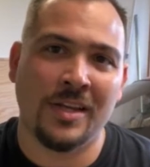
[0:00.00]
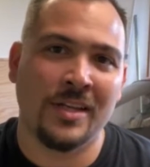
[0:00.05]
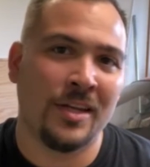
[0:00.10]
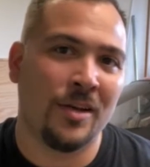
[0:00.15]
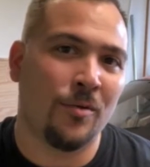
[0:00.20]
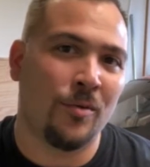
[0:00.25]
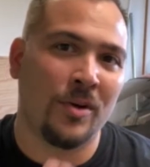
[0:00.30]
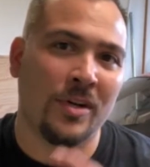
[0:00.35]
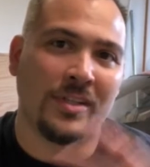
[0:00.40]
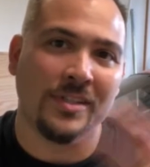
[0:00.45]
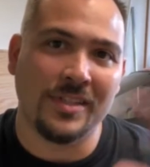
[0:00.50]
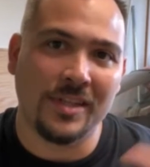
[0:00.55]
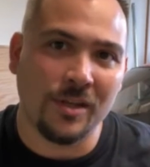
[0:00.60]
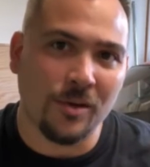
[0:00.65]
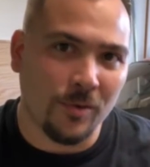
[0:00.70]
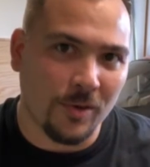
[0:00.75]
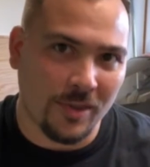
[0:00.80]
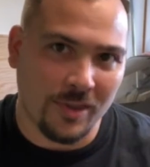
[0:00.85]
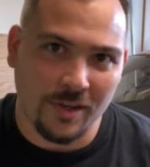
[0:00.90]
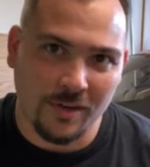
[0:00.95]
didn't want to
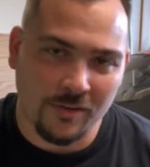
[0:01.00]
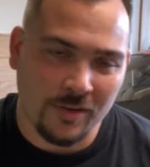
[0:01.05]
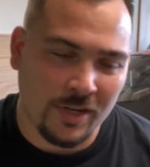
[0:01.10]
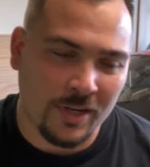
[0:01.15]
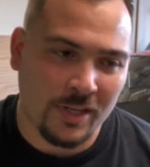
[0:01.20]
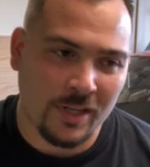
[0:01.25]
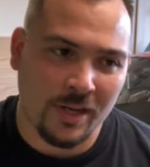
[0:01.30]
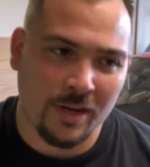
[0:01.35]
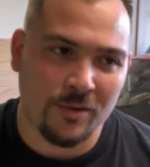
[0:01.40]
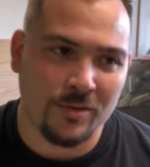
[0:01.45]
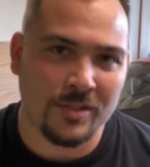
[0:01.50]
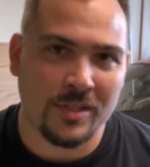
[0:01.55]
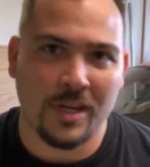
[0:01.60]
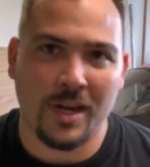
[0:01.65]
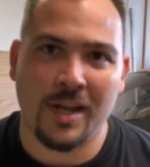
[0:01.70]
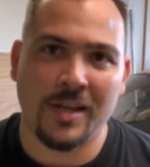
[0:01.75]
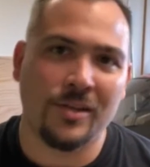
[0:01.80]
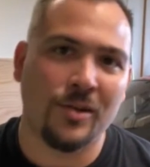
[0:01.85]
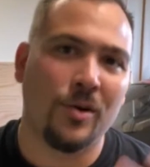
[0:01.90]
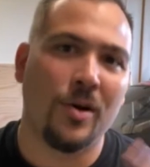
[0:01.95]
deal with it, right? Like, I was
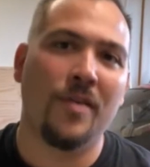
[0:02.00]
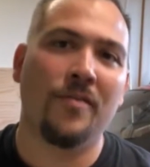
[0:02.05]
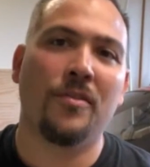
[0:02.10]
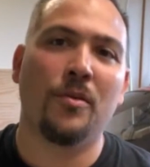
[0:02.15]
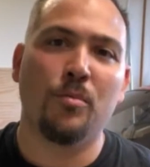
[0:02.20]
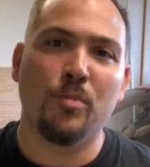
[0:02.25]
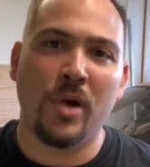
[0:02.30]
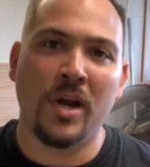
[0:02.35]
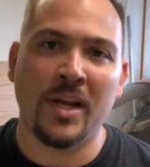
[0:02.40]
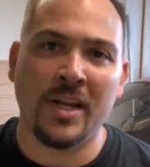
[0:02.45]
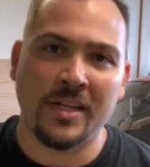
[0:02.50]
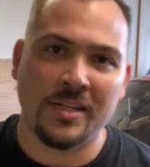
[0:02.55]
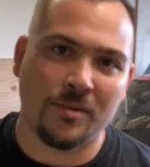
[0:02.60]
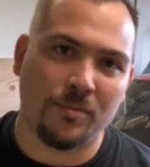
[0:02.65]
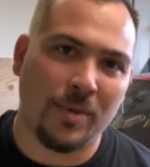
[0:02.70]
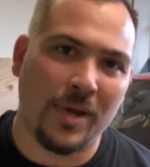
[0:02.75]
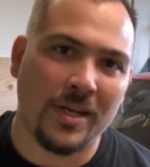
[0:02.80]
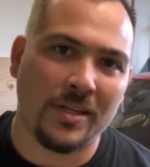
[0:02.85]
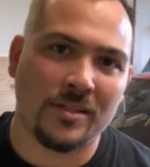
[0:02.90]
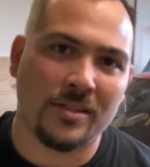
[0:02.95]
like, I don't have the money to
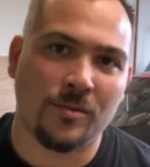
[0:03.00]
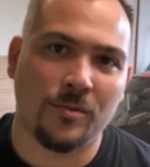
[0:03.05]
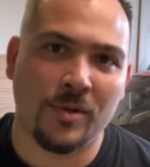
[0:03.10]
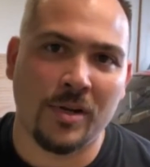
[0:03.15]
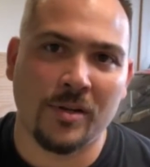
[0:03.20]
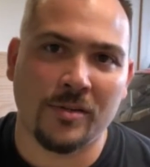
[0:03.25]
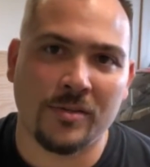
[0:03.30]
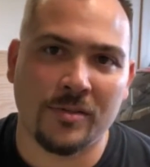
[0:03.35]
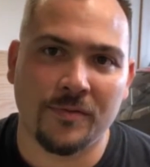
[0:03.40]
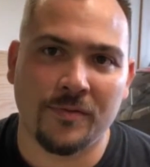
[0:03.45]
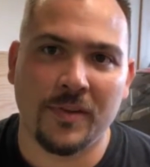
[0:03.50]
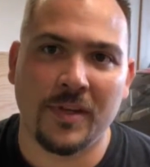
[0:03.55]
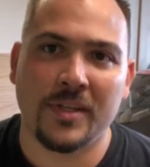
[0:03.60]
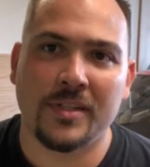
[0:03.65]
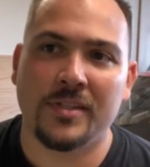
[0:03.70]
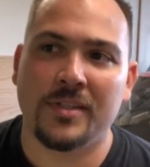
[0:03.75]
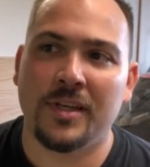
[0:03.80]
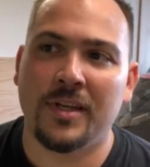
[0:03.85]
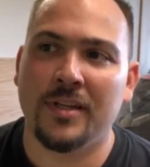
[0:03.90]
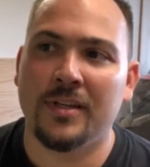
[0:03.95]
pay someone else to
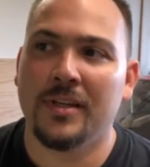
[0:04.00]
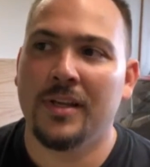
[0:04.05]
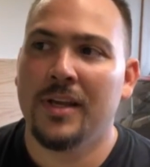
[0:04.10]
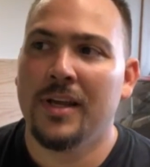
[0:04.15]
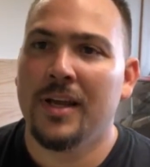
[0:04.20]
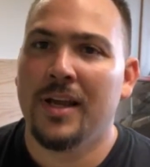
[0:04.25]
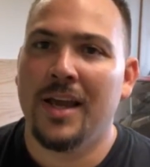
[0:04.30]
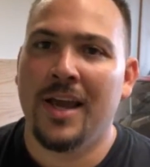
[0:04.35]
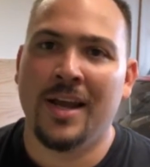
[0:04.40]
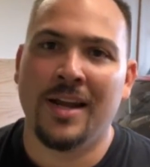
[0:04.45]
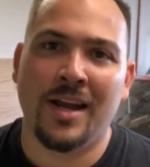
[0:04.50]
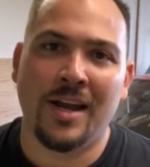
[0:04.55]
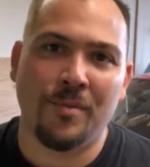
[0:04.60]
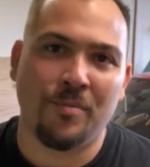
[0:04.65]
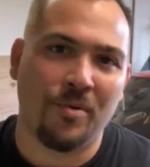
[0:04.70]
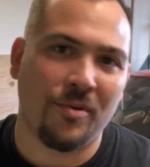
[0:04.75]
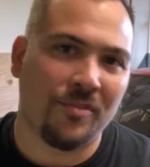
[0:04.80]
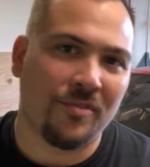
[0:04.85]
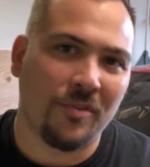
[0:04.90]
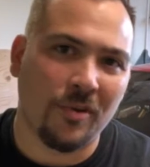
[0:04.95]
fix it, and I
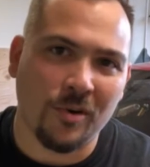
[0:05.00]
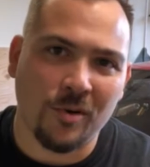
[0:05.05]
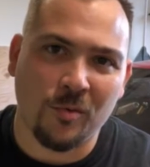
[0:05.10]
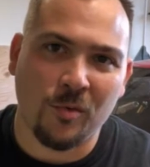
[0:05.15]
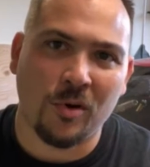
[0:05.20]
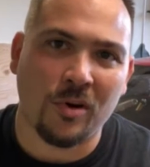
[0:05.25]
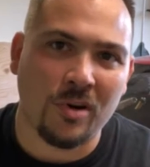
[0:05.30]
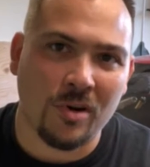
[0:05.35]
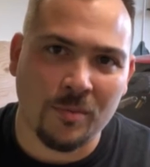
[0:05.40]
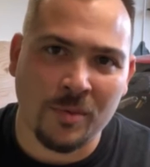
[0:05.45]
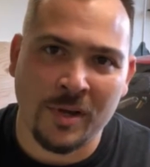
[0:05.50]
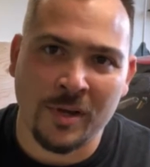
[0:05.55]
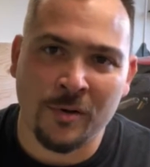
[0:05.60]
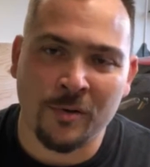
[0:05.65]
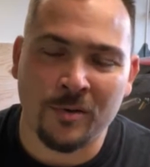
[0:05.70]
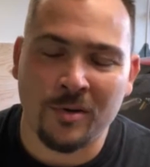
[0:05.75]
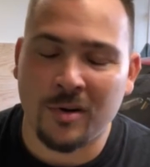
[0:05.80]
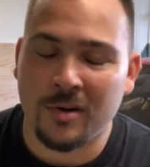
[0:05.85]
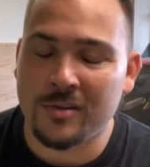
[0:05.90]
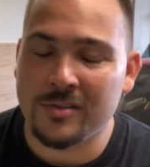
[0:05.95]
prefer to work on my
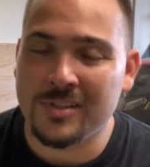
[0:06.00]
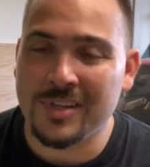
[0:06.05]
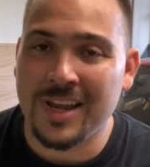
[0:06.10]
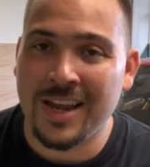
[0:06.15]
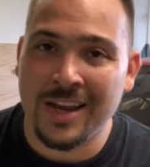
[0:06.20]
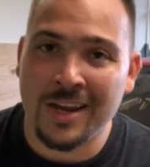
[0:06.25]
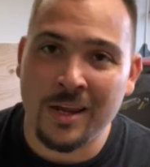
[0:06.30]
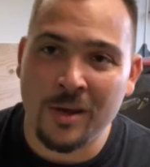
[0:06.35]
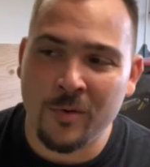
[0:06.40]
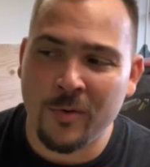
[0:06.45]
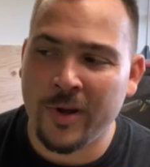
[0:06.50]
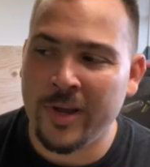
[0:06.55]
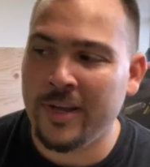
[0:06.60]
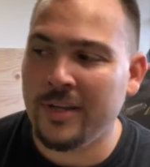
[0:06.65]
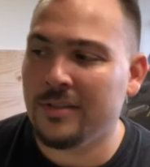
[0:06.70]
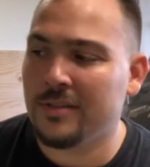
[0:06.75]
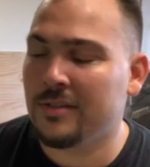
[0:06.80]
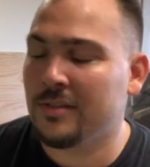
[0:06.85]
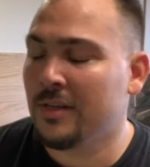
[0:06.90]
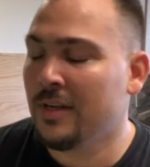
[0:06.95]
own cars
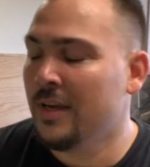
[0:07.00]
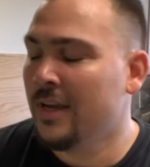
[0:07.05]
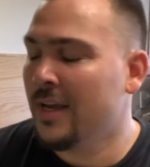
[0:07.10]
anyways.